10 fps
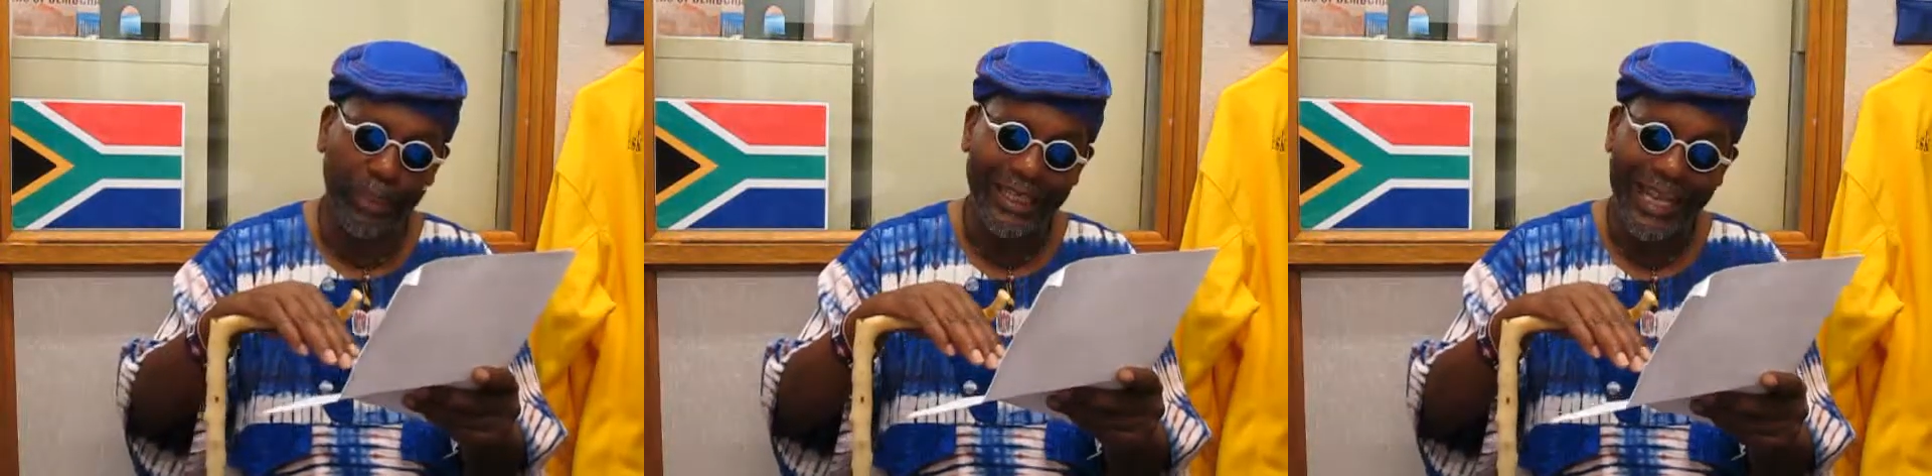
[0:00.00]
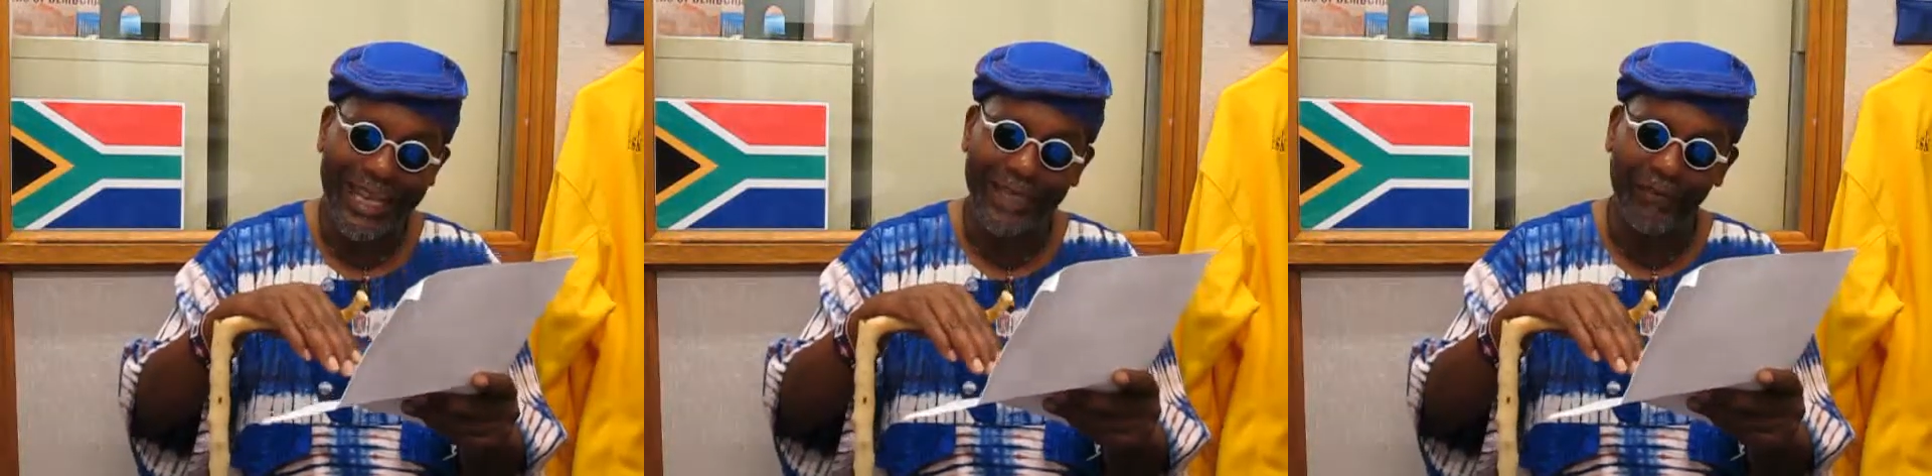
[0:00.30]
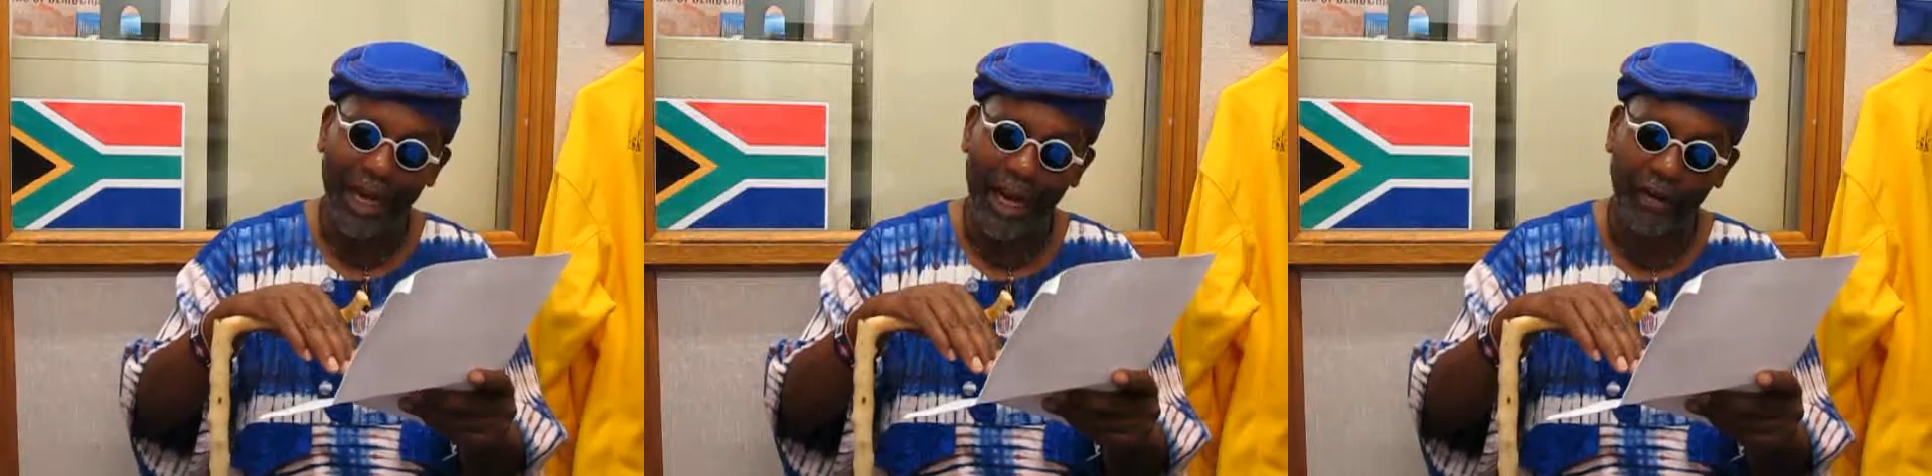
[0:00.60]
negative
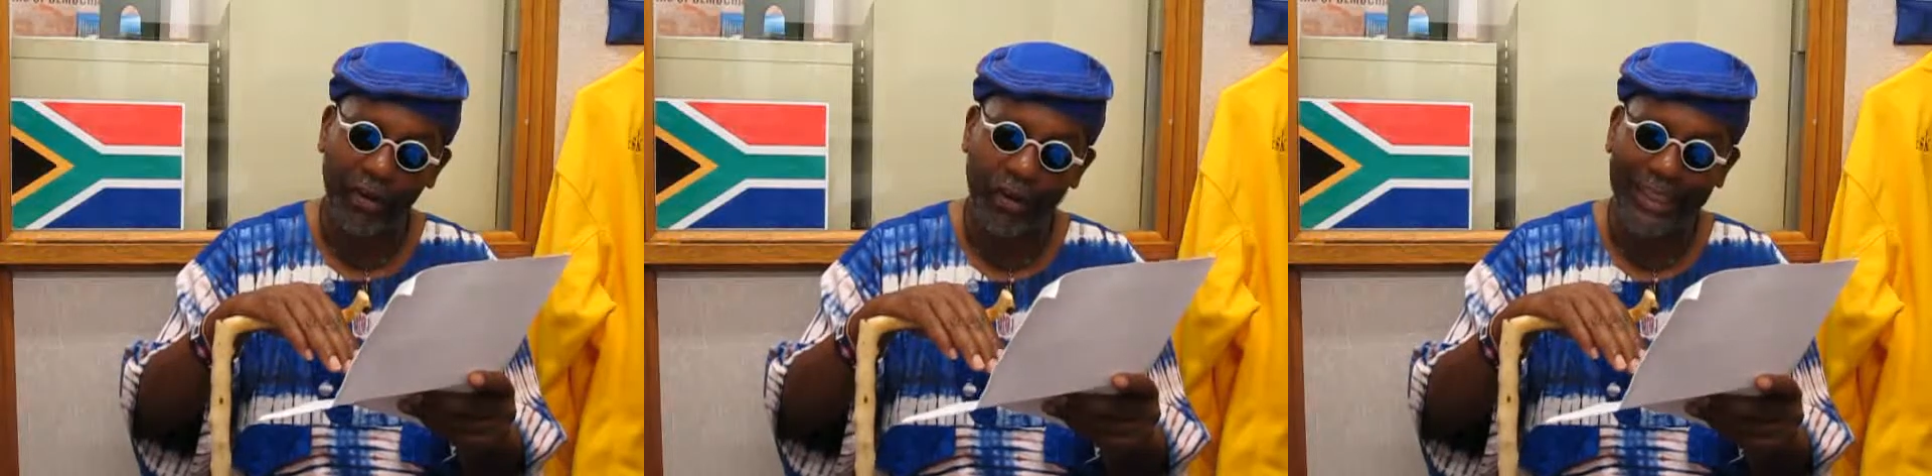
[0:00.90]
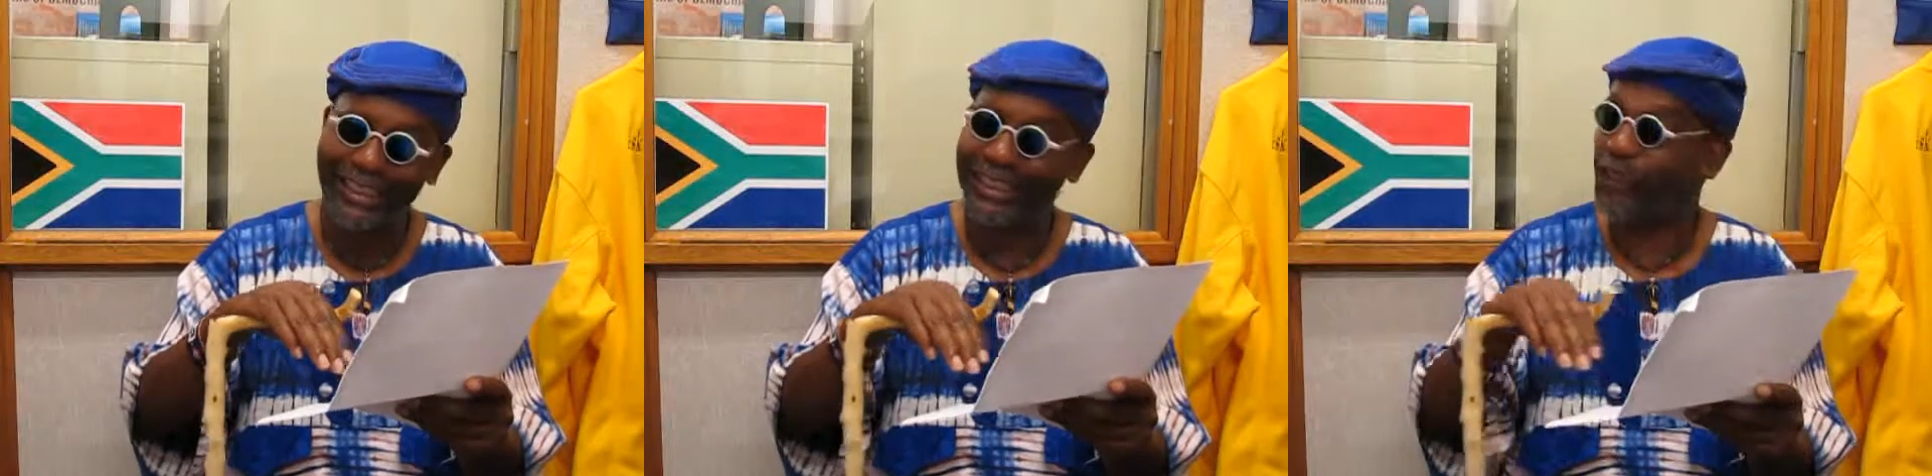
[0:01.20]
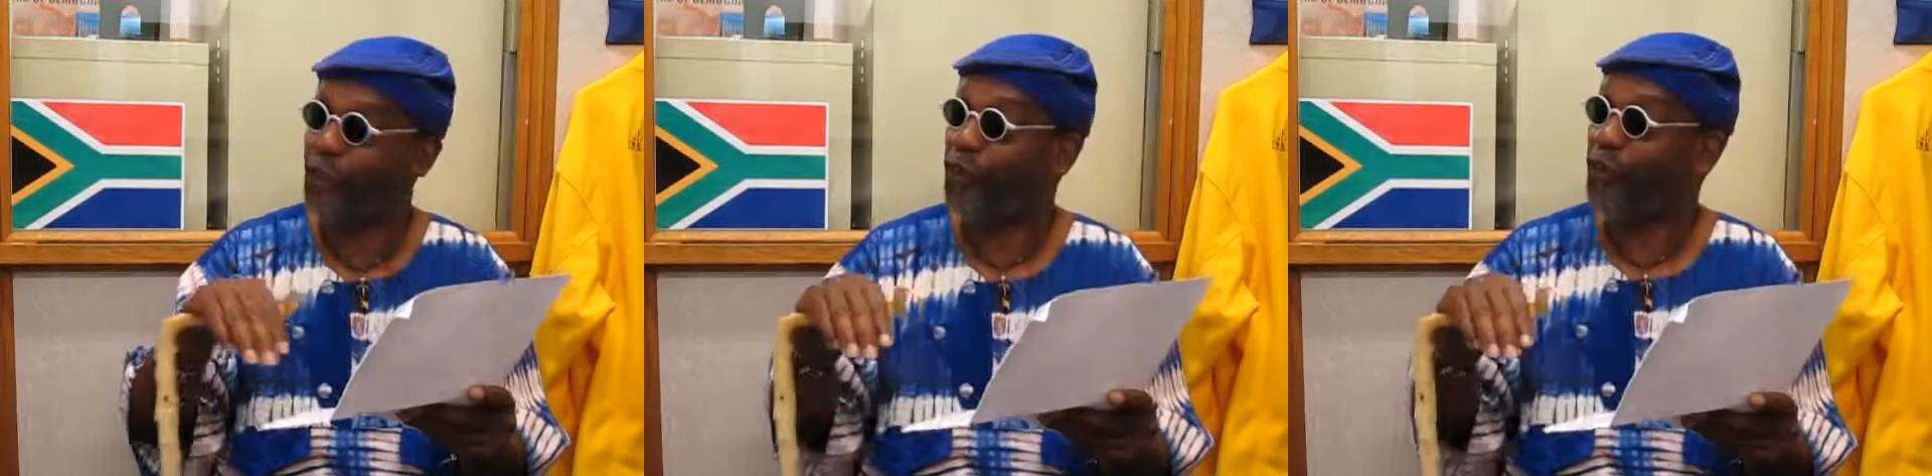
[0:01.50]
characteristics to
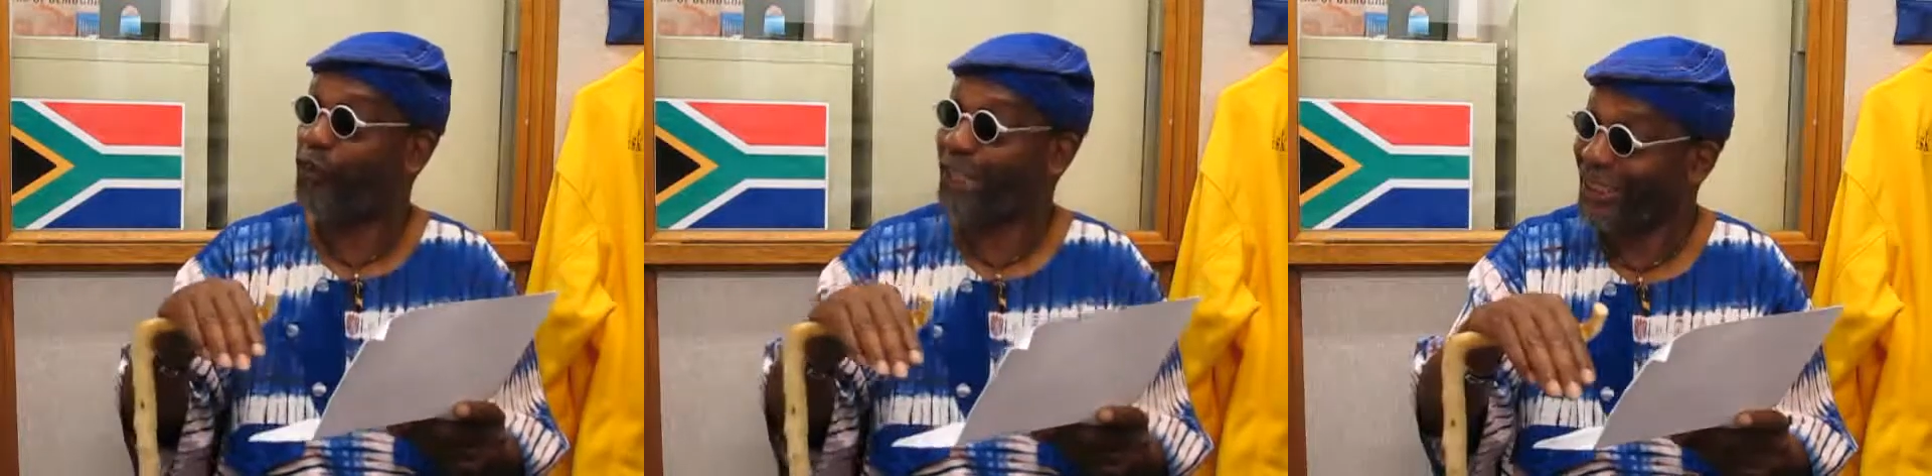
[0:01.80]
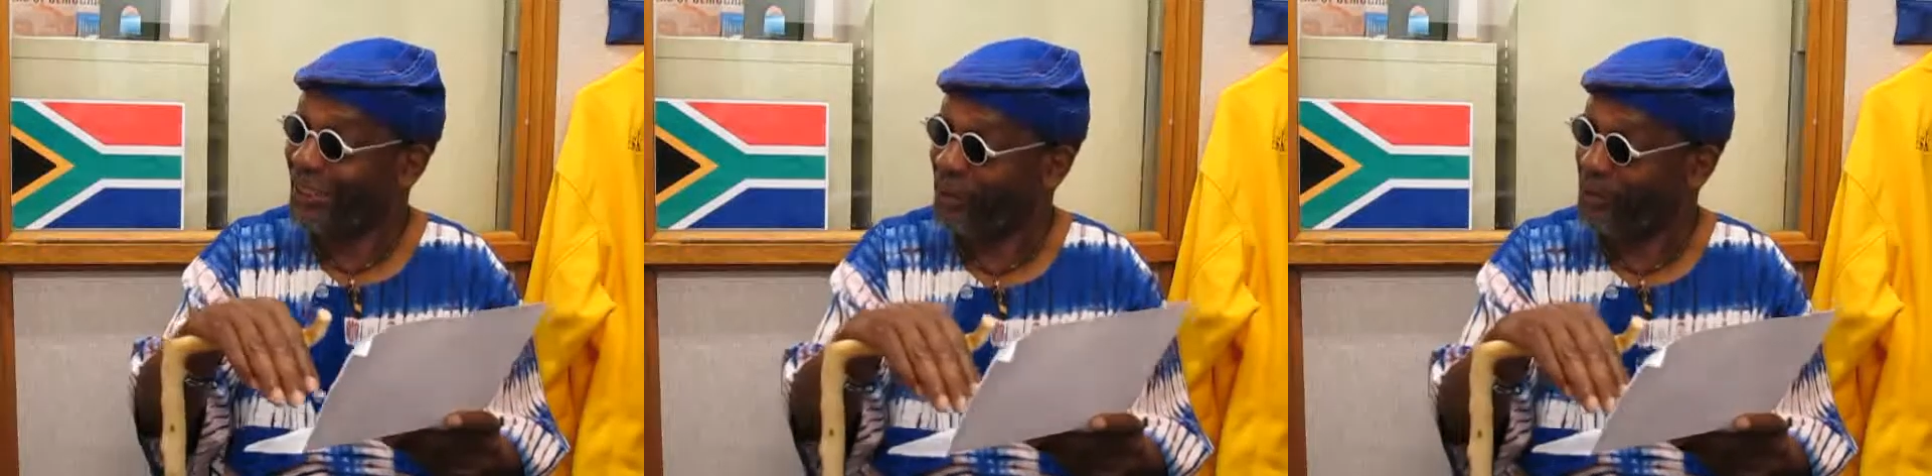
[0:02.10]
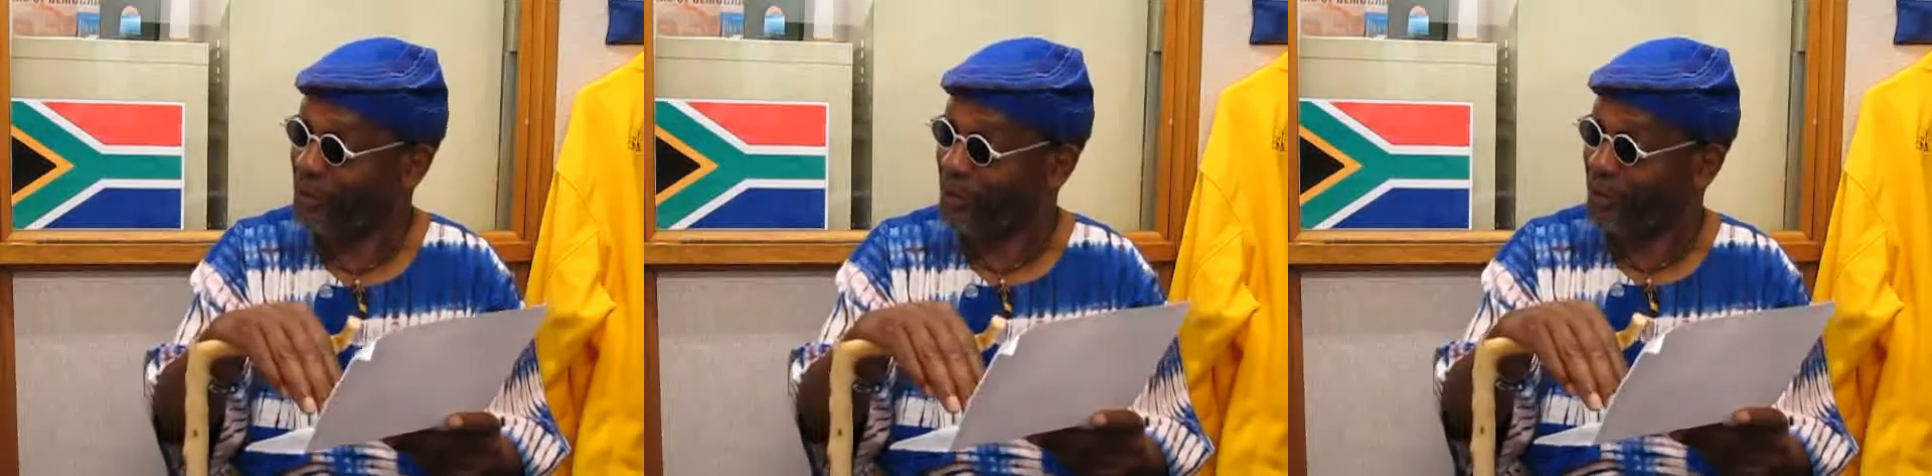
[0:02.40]

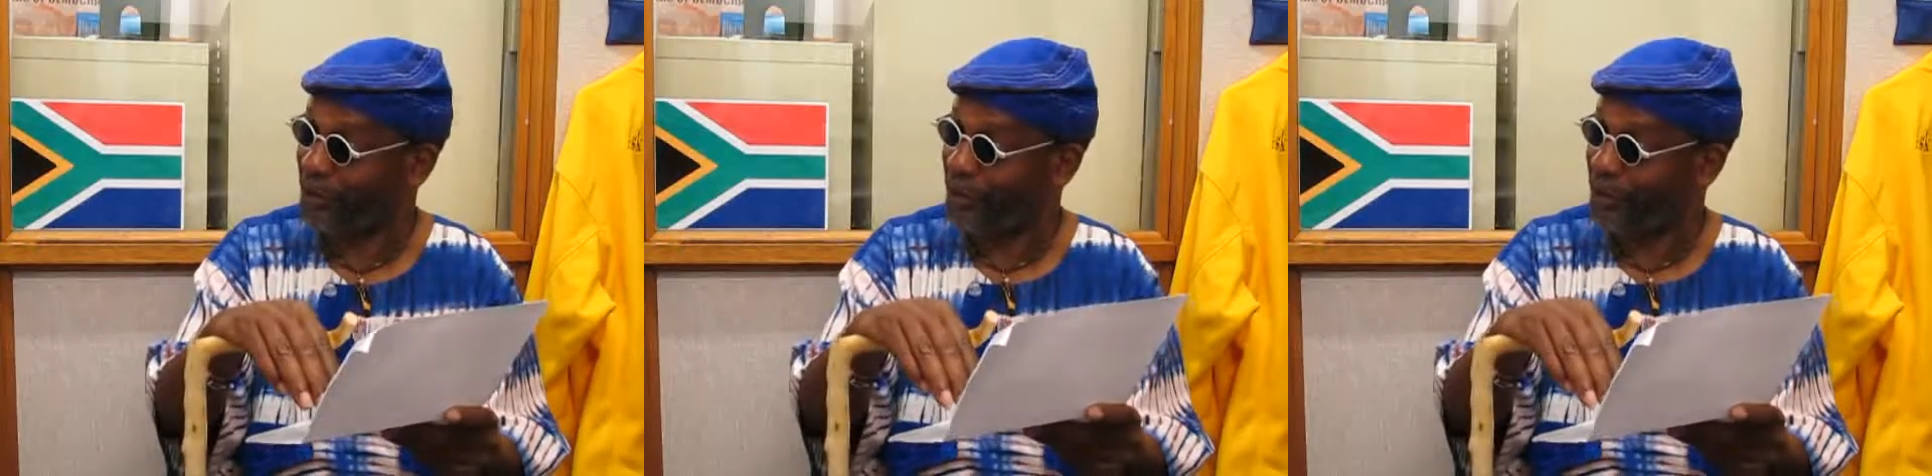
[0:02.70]
victims.